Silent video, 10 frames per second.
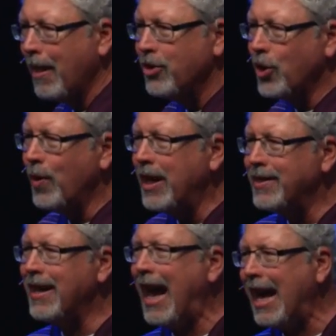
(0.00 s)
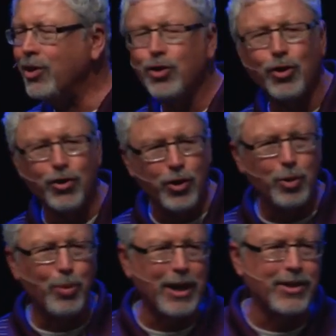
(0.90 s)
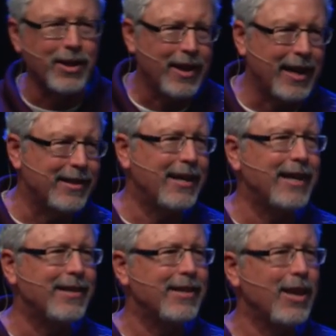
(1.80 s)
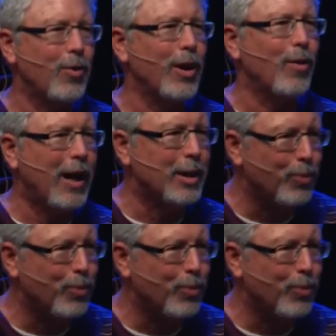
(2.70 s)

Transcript: So he doesn't answer to the President of the United States, it's the other way around.